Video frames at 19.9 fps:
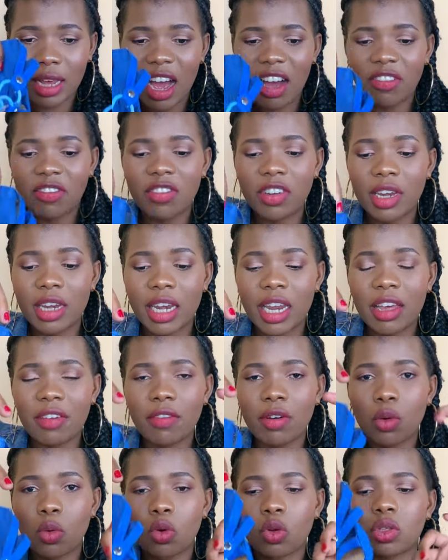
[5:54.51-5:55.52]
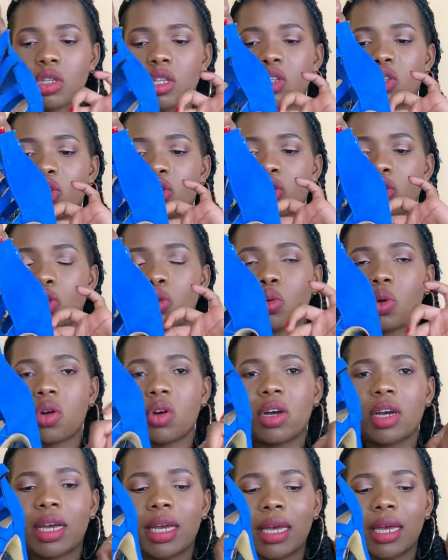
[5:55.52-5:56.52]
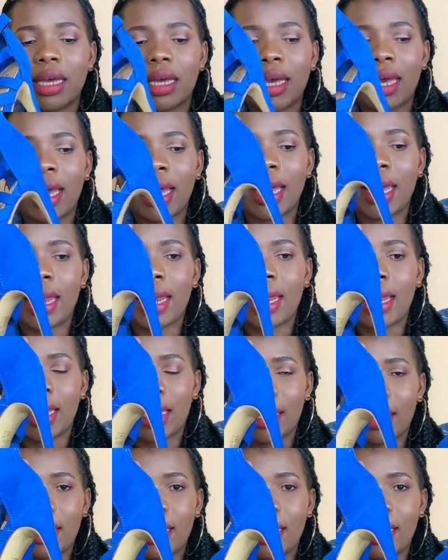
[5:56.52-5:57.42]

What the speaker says: I've never worn this shoe again.